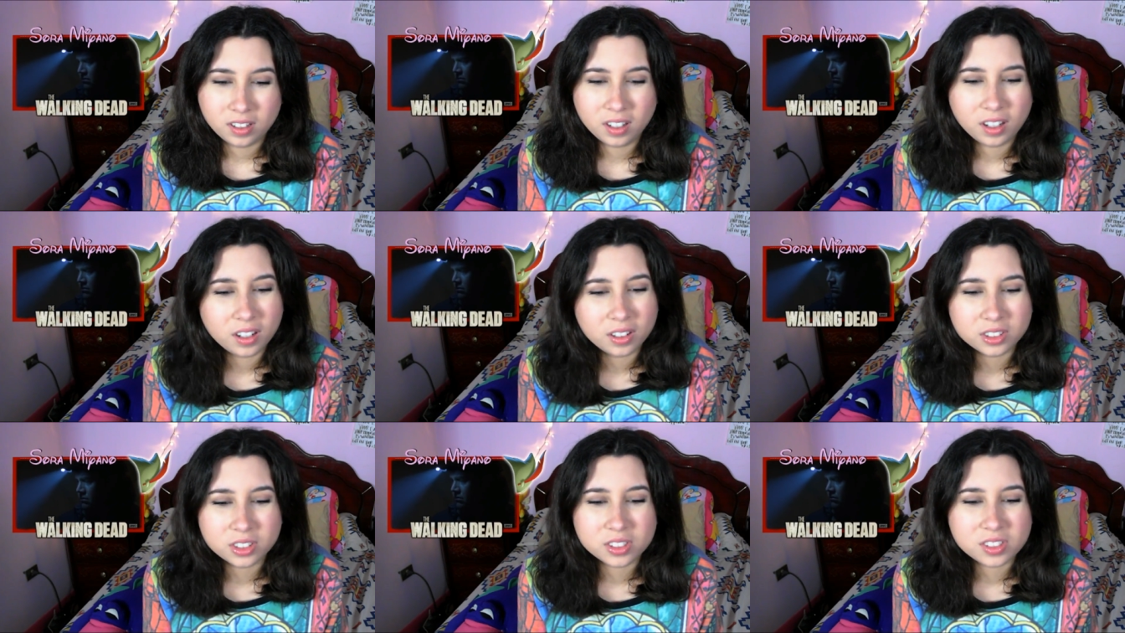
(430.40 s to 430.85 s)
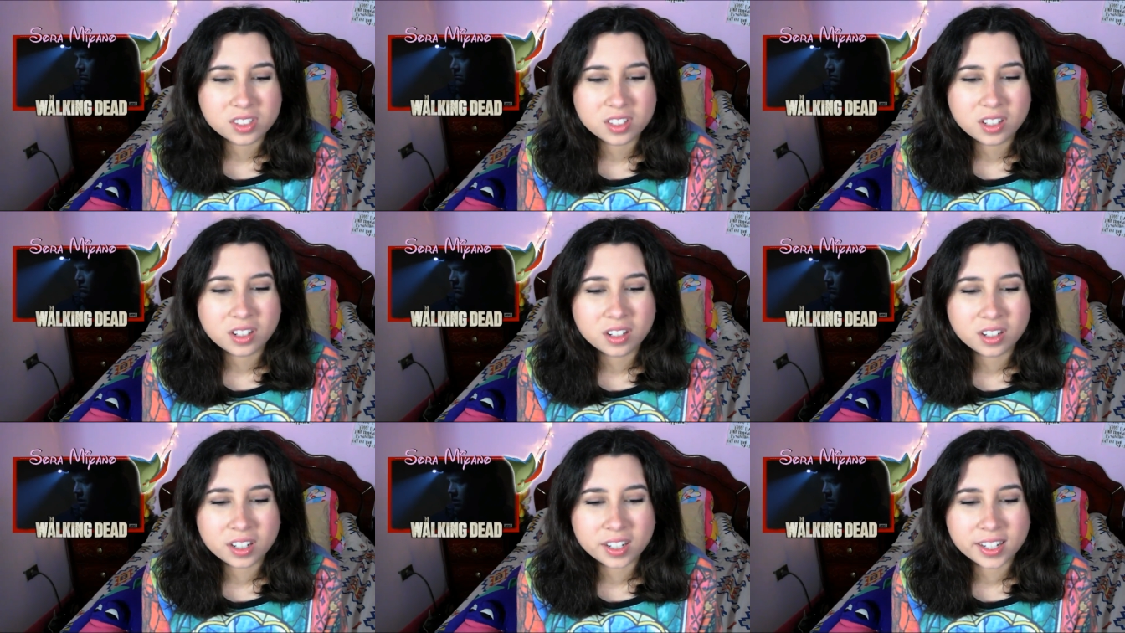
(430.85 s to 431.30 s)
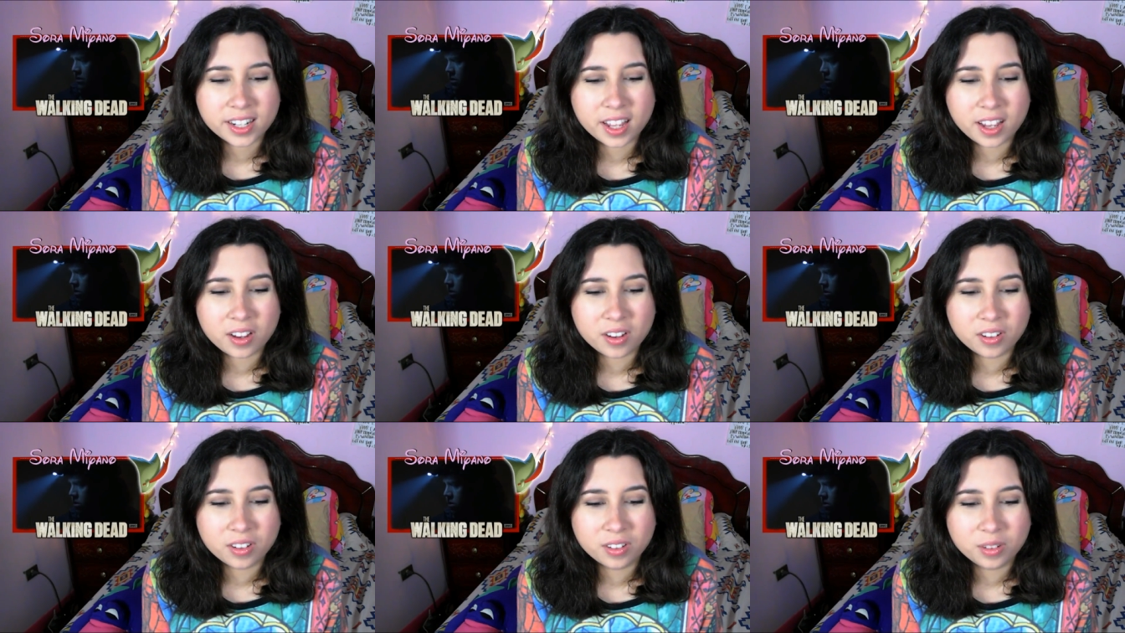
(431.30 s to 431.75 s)
Oh, does it hurt
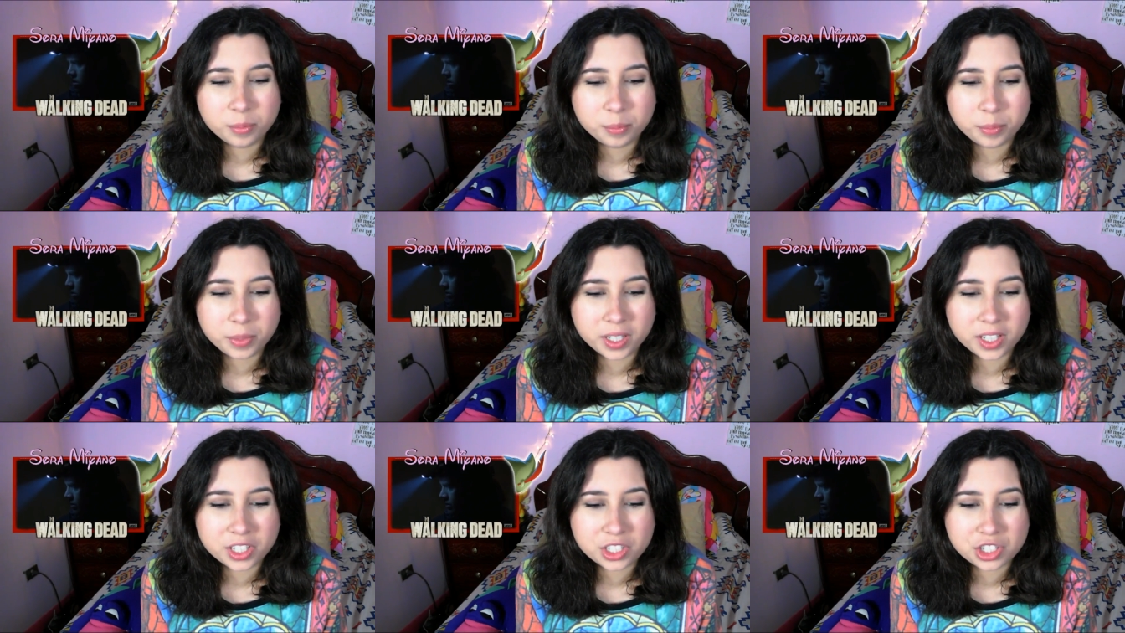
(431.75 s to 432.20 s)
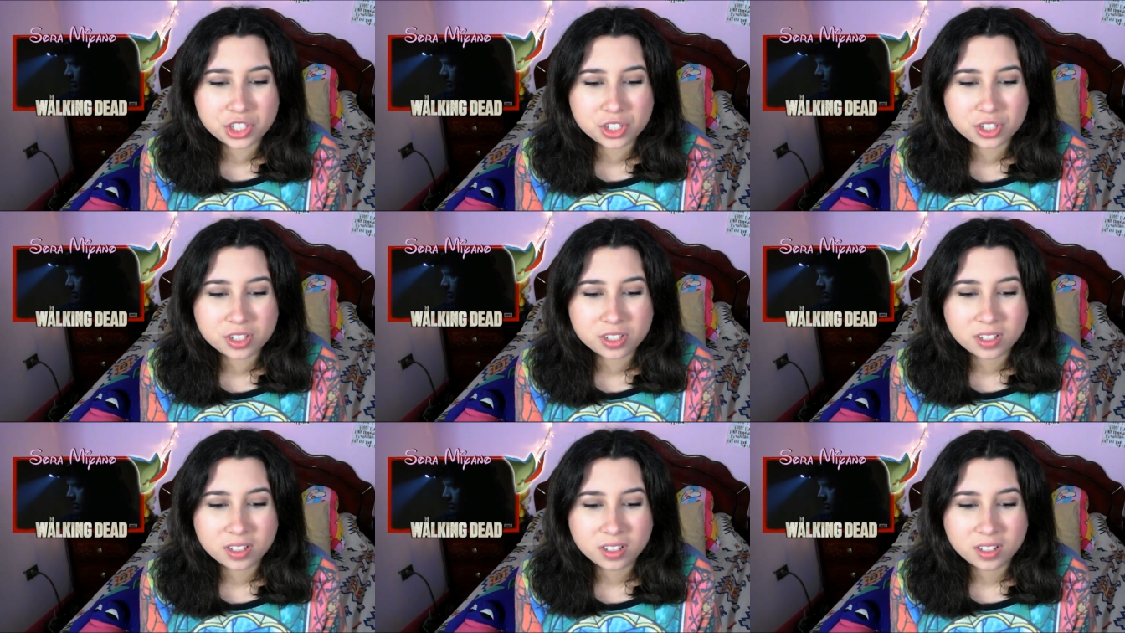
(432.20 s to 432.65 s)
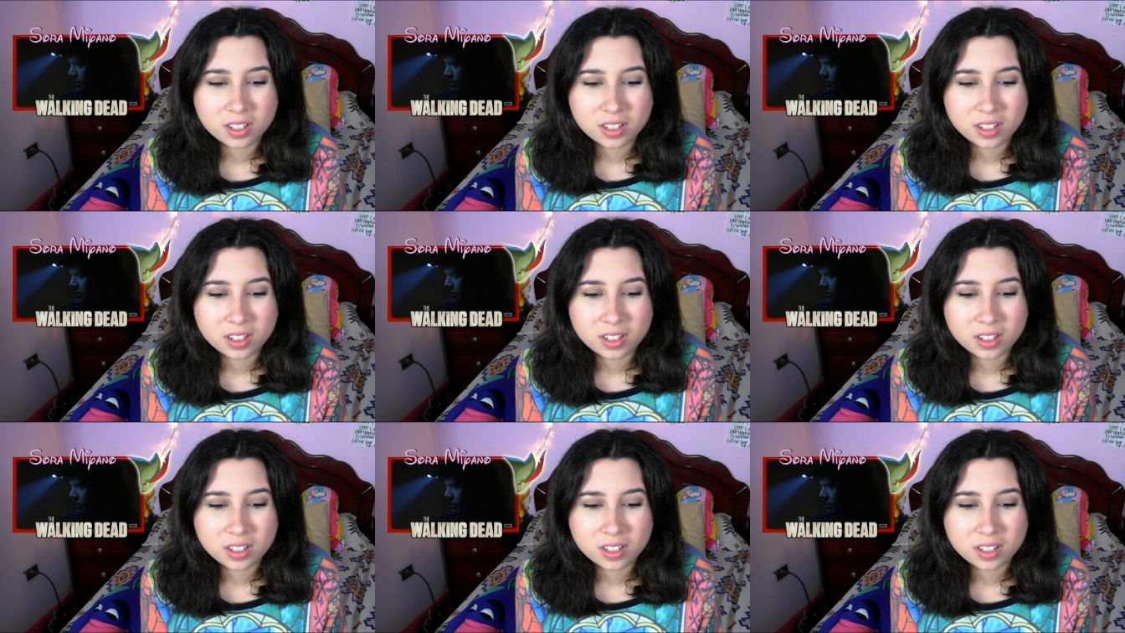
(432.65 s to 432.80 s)
now, bitch?